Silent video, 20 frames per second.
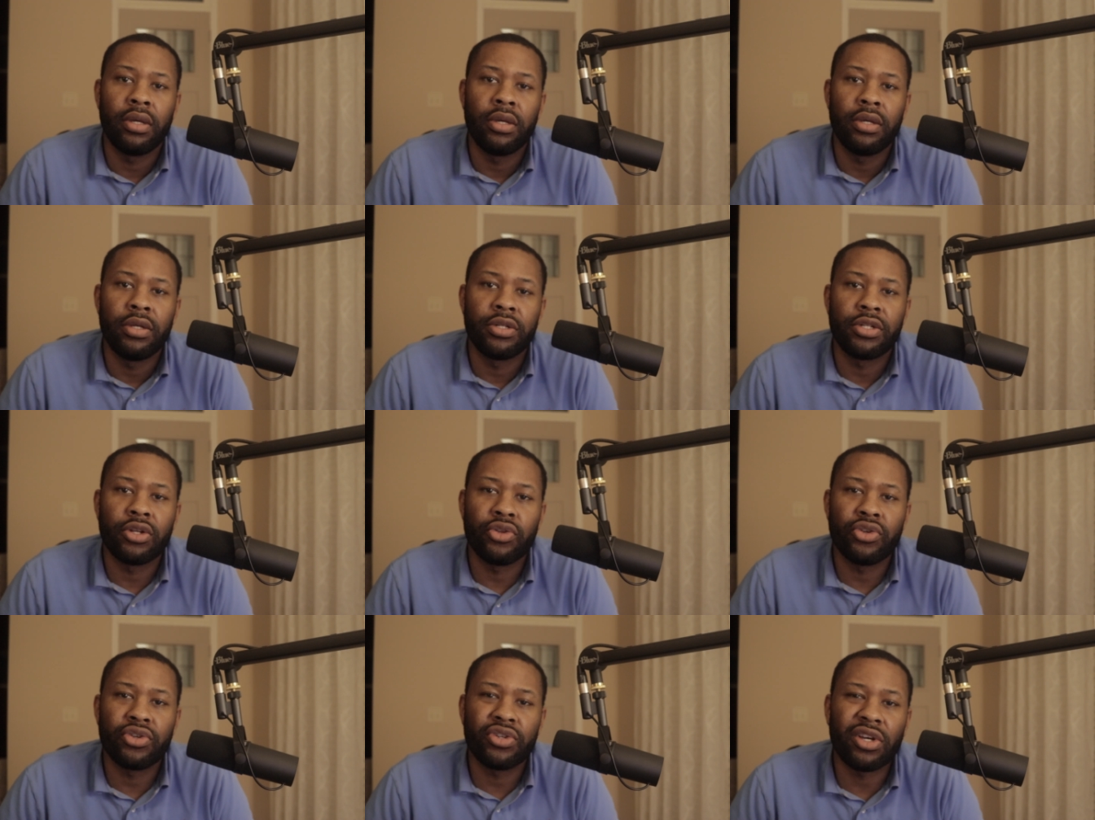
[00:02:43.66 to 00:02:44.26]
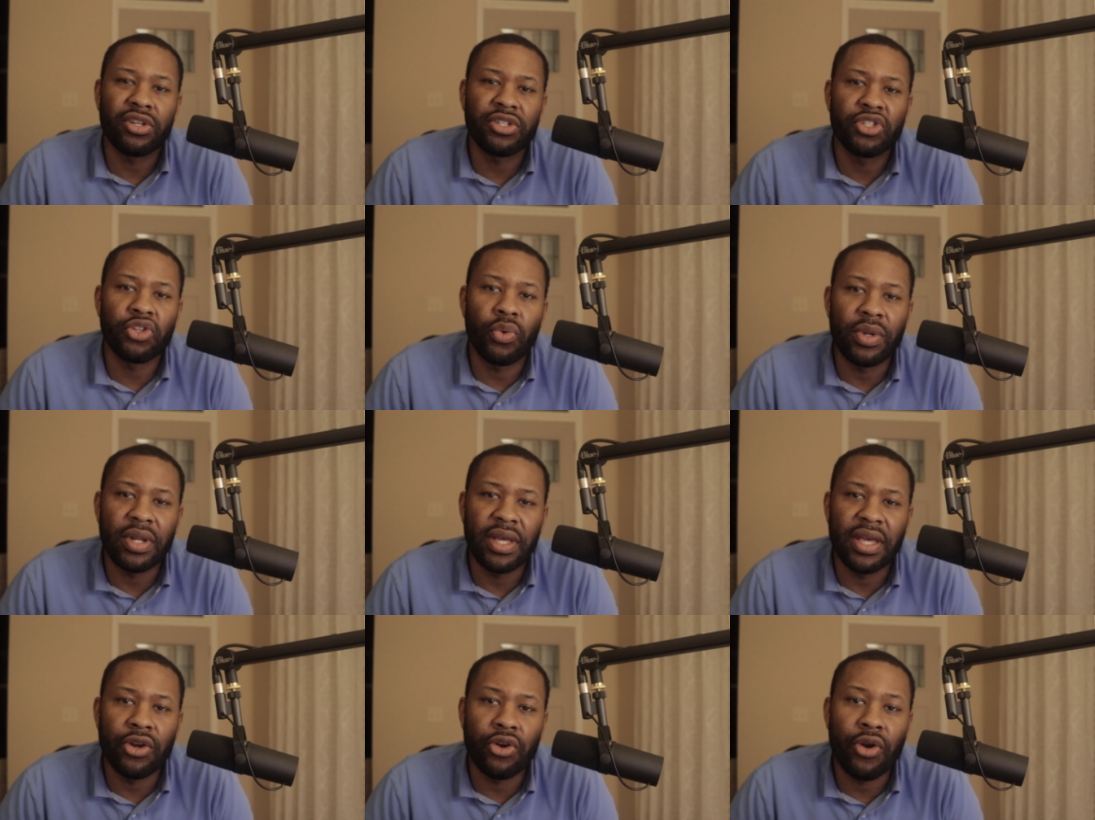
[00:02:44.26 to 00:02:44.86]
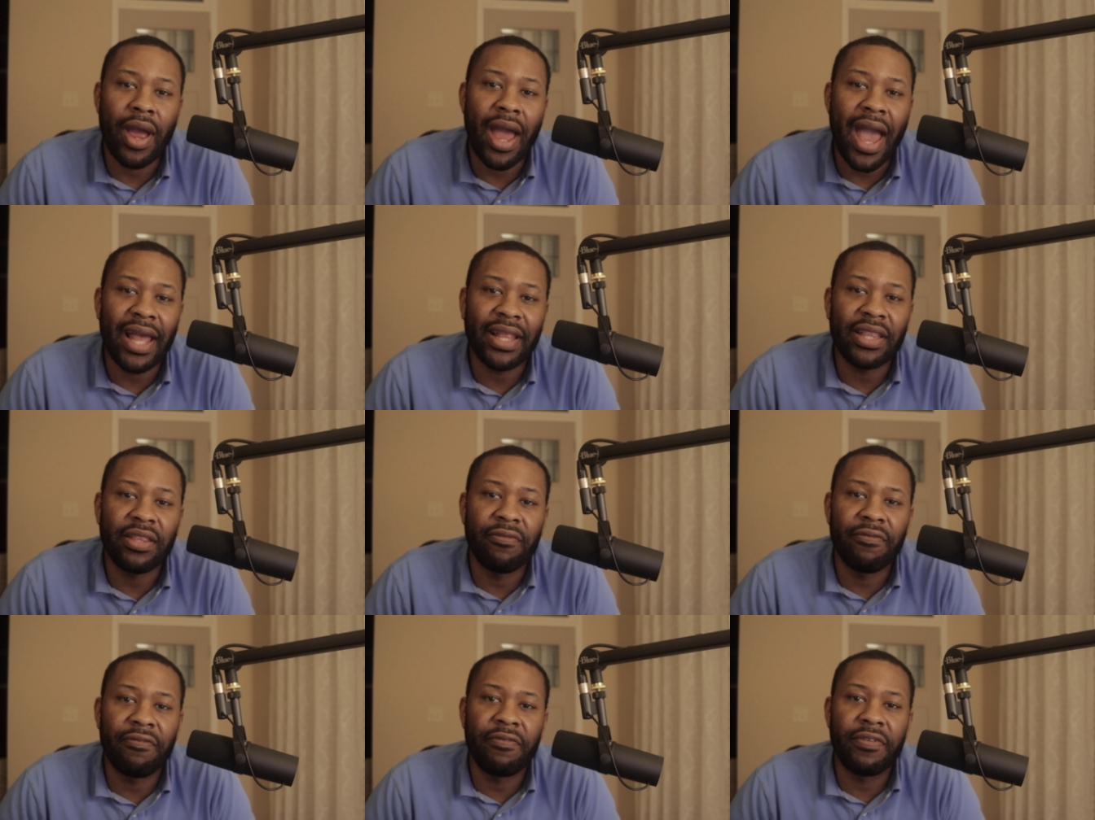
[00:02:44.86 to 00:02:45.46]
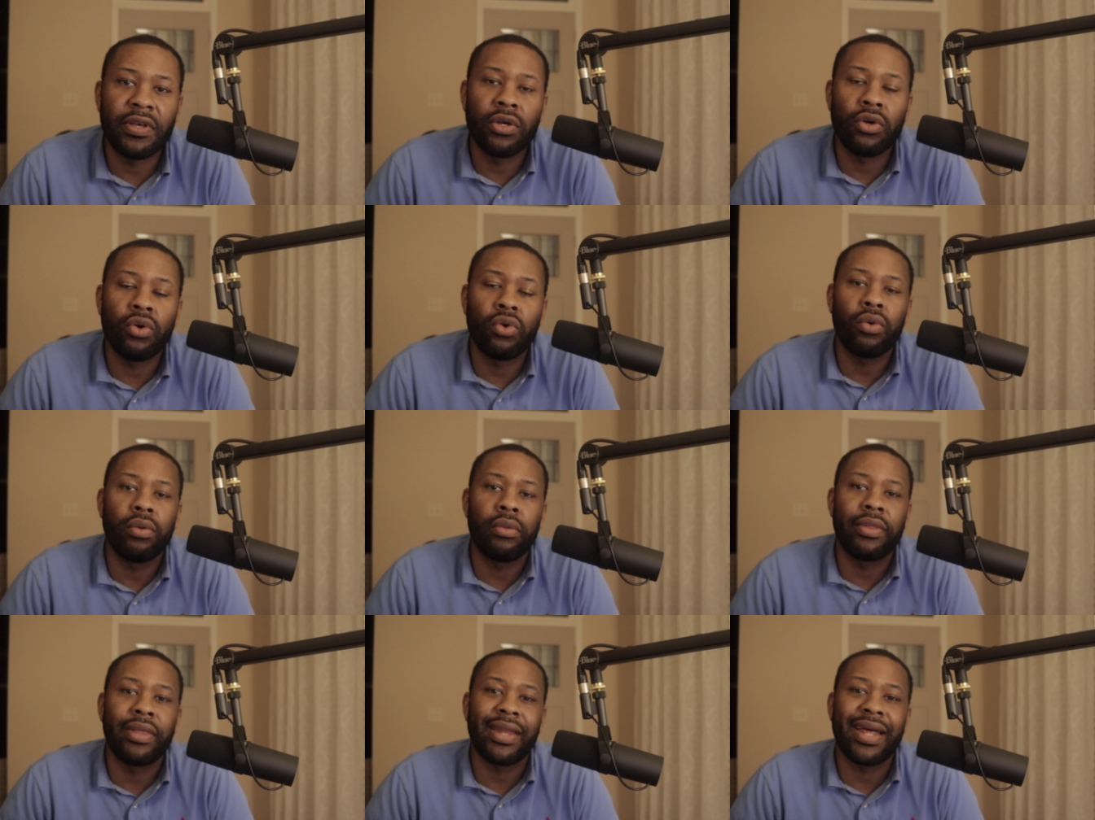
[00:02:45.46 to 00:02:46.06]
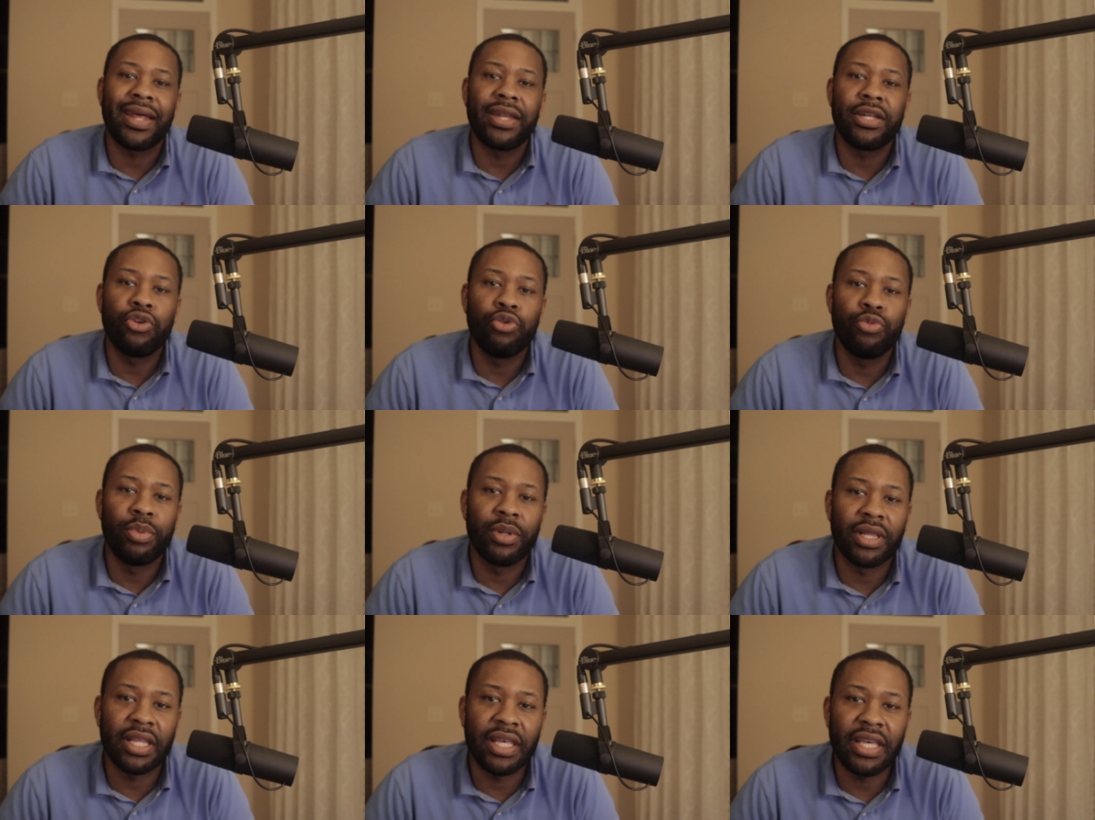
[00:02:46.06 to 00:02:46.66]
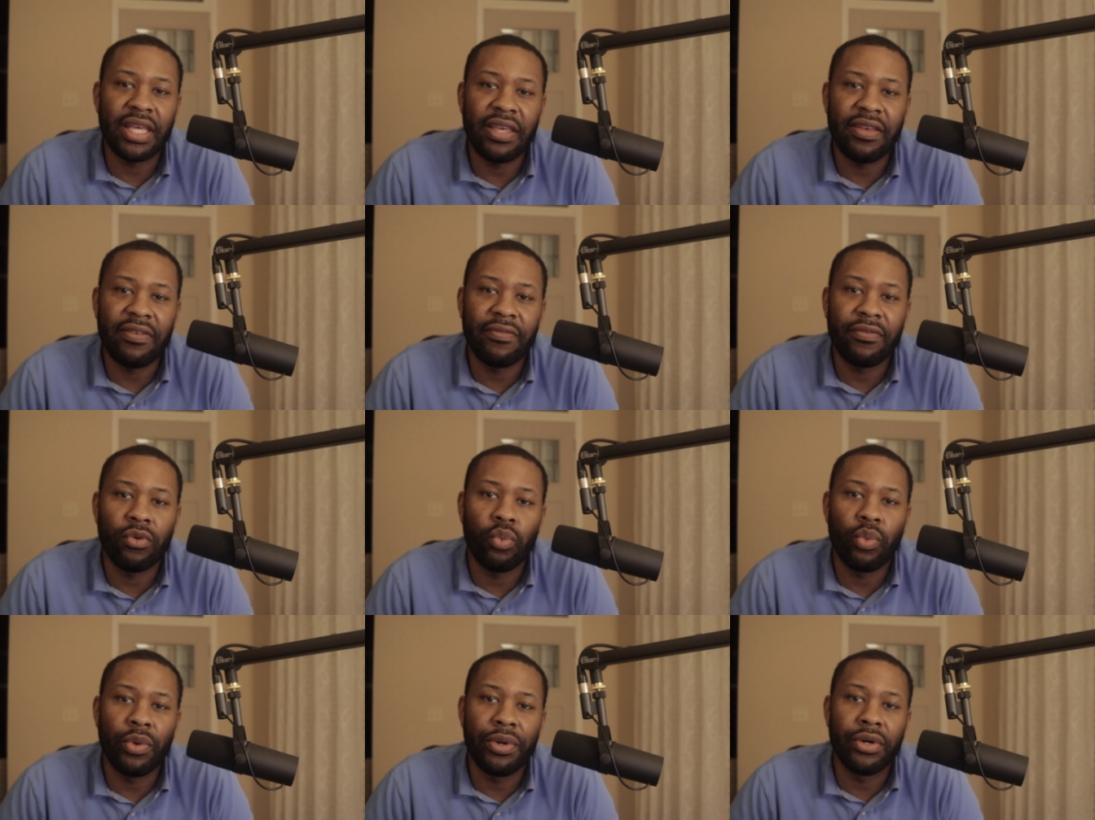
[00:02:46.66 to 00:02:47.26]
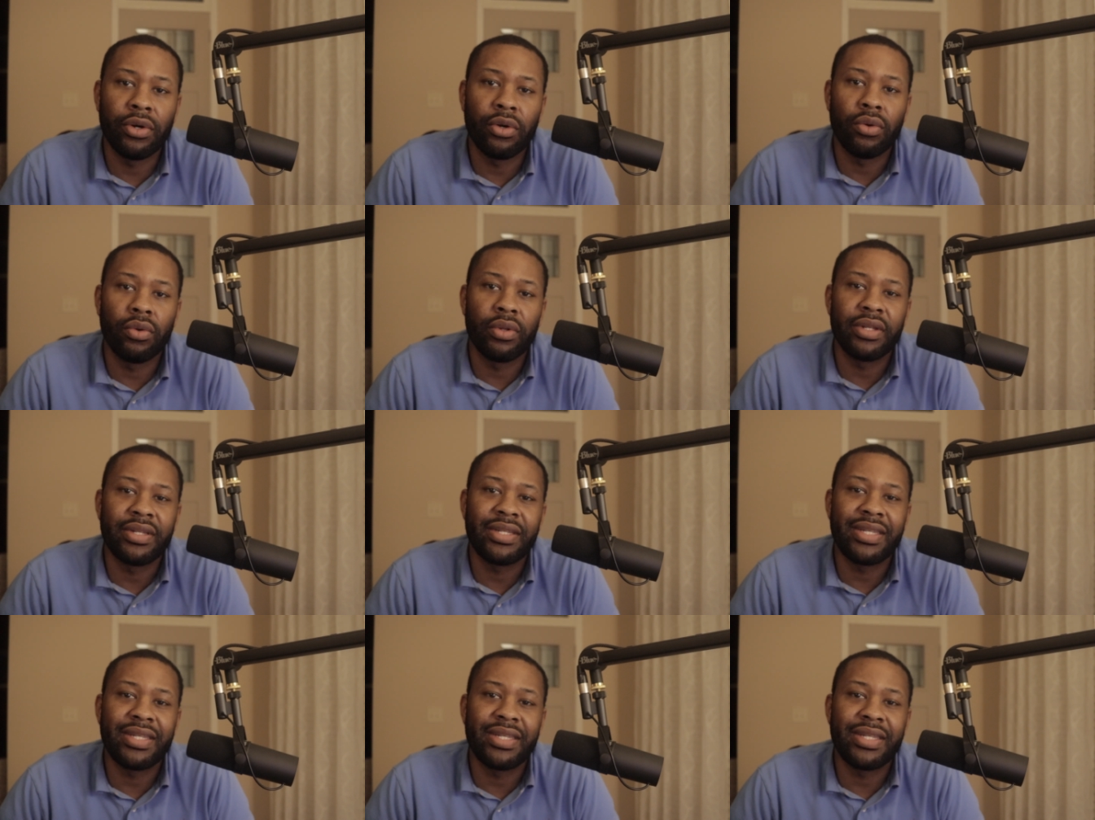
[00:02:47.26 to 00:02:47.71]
So there's also an interactive feel that I do believe will